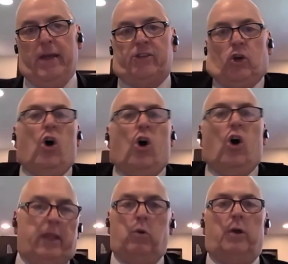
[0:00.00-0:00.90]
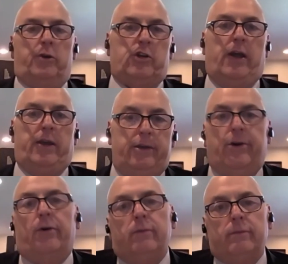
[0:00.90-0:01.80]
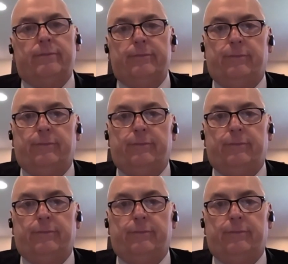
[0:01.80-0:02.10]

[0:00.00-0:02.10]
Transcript: I mean, that's ultimately what we're trying to do.